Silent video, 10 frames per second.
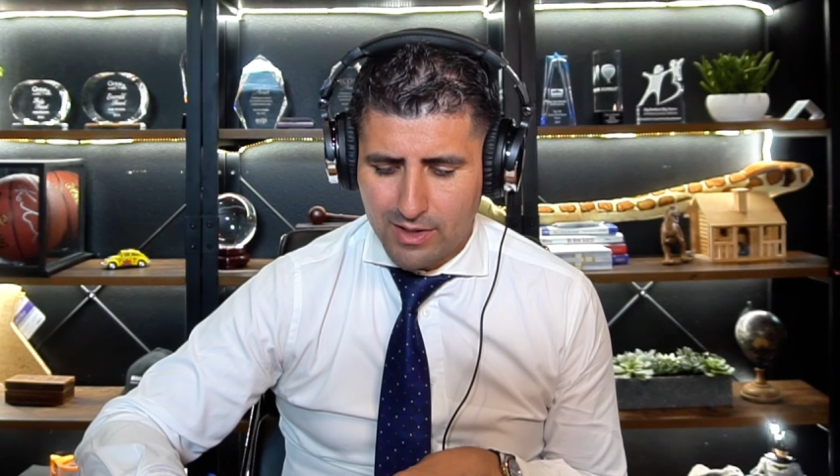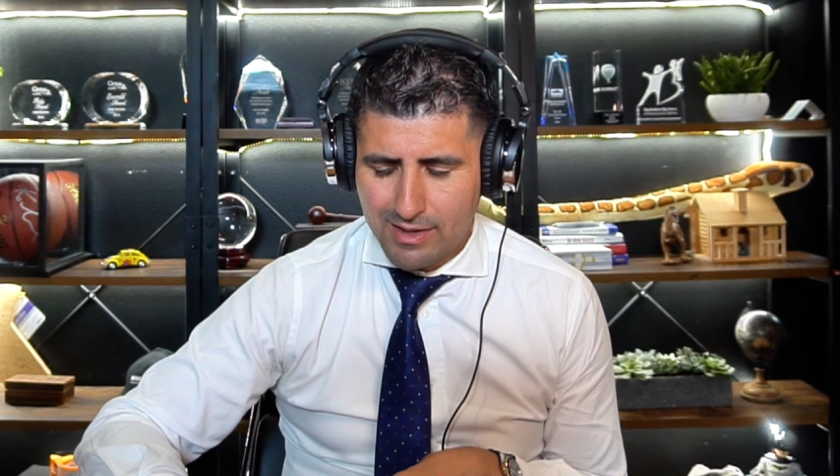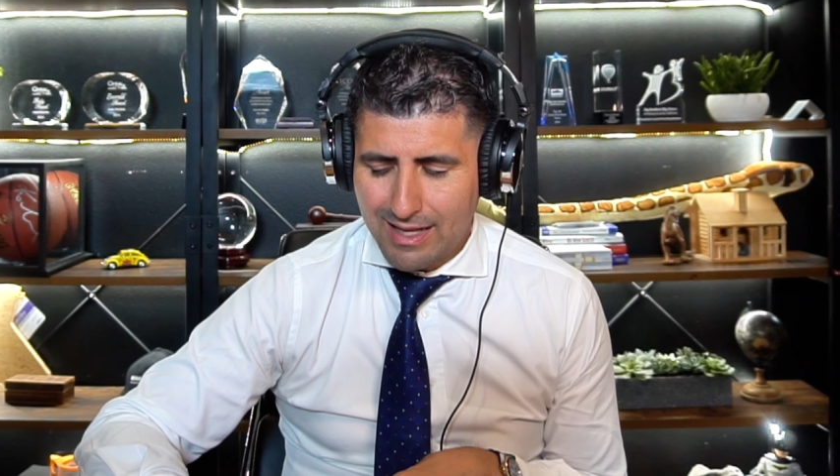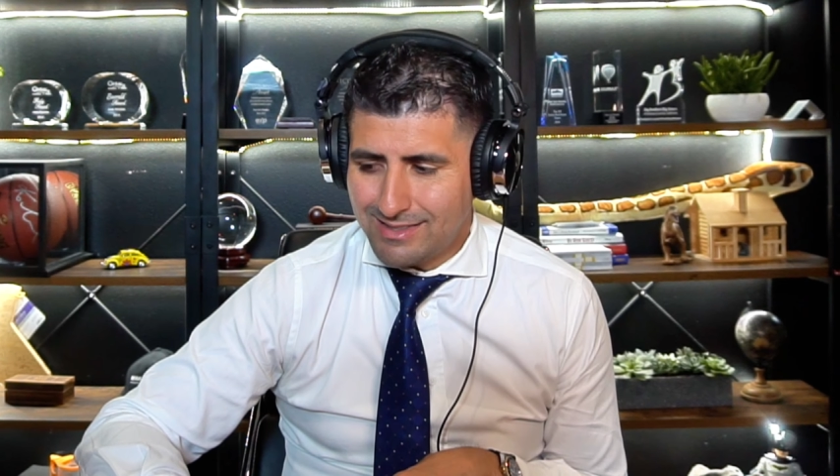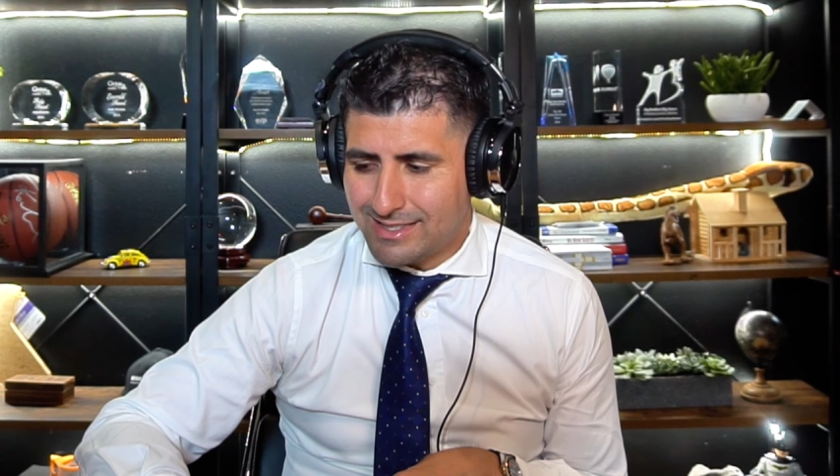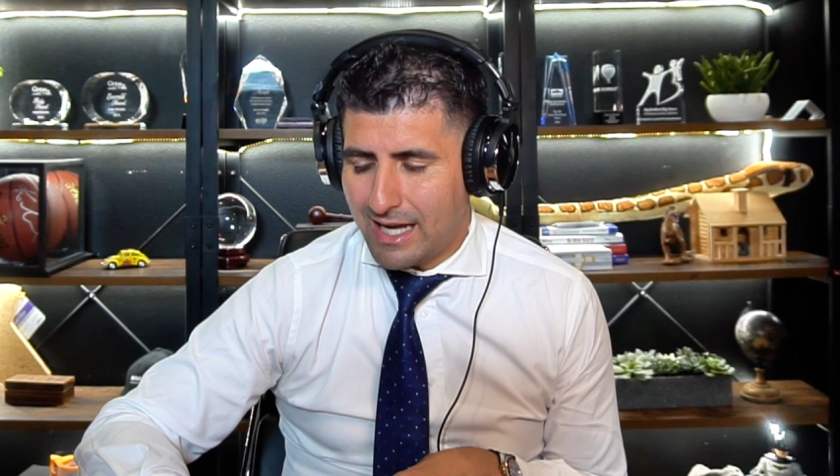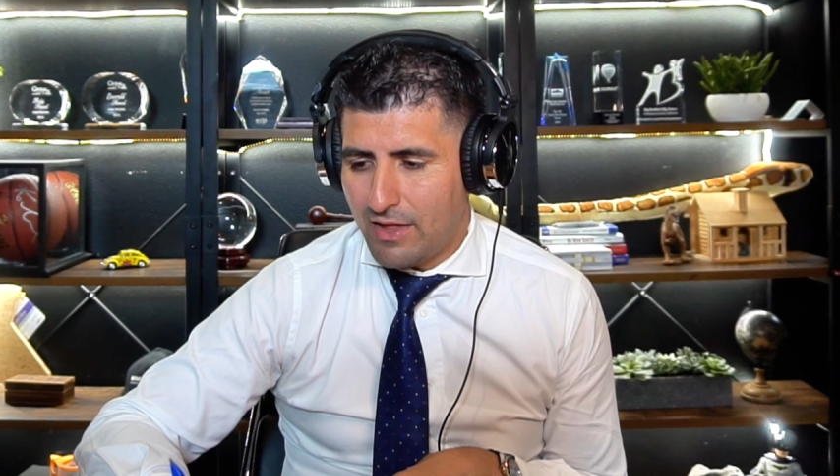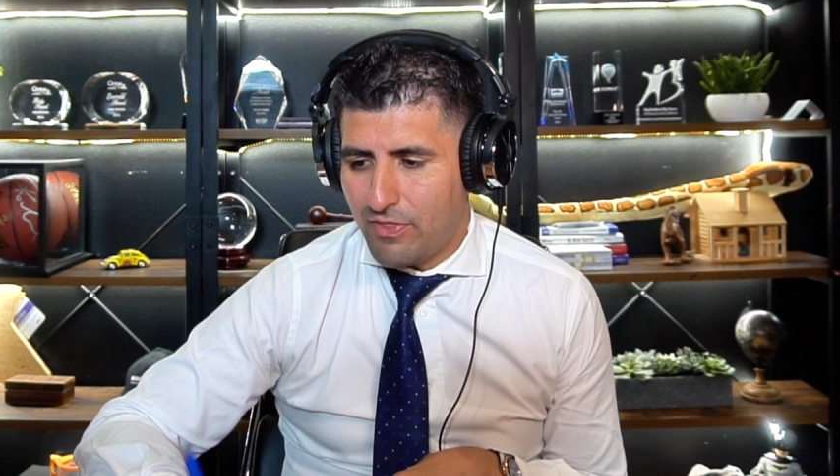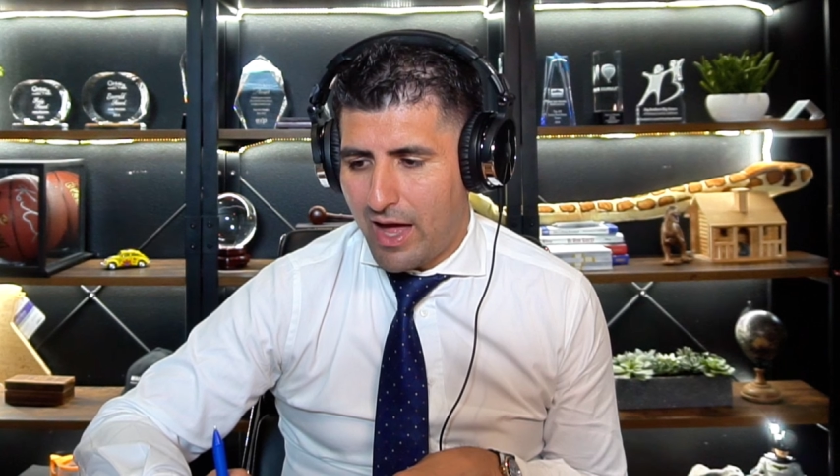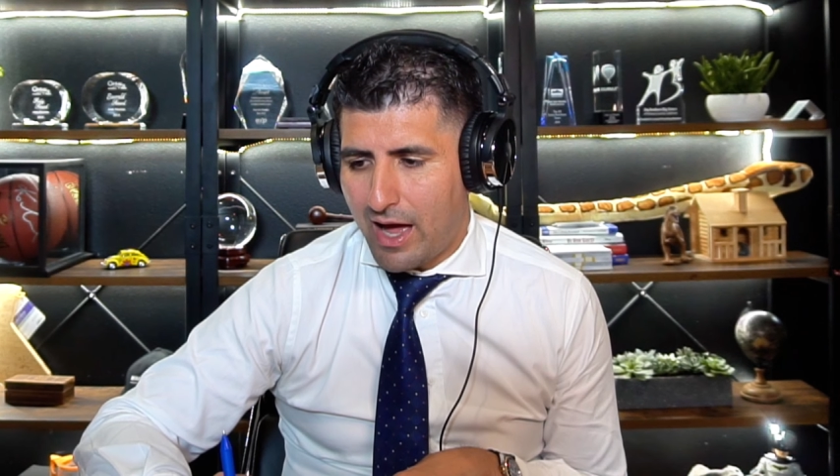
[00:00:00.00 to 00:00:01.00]
let's say
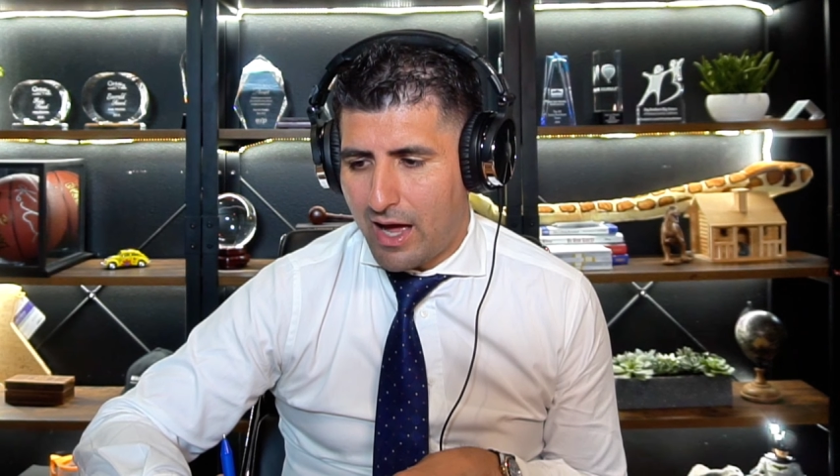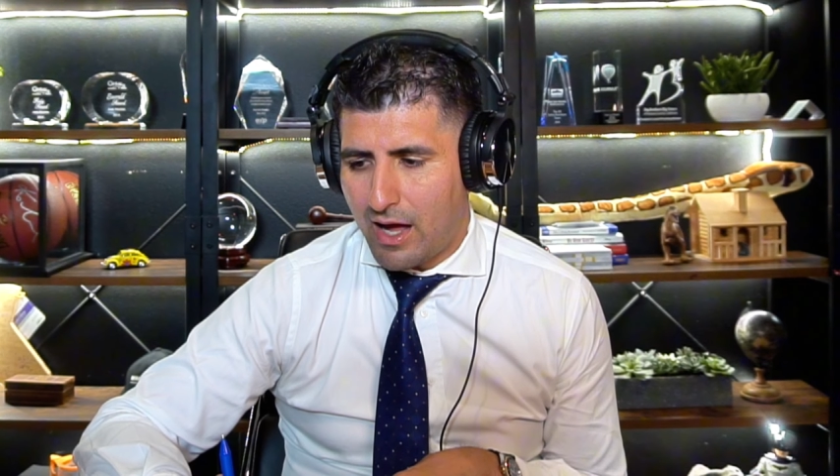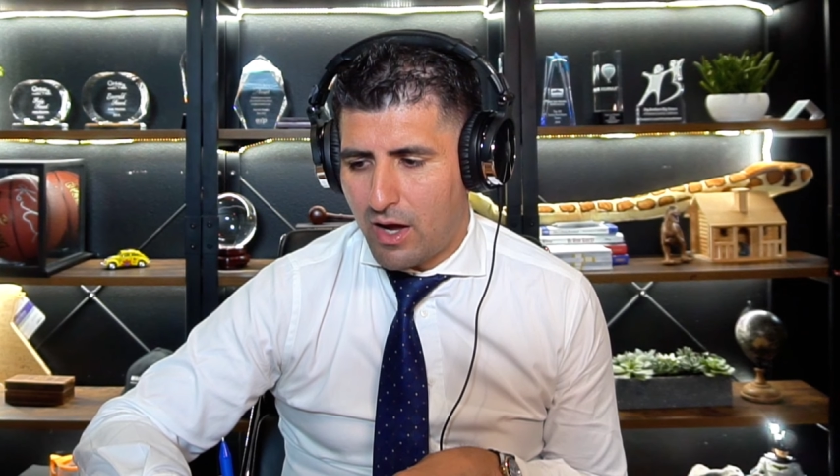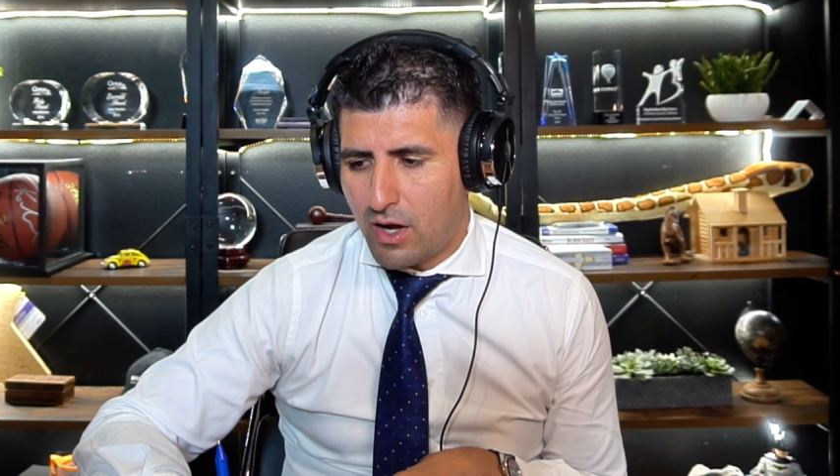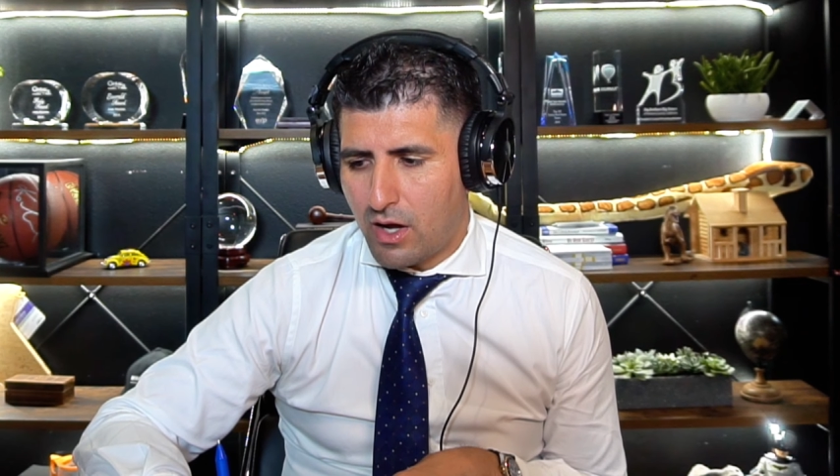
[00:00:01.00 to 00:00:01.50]
that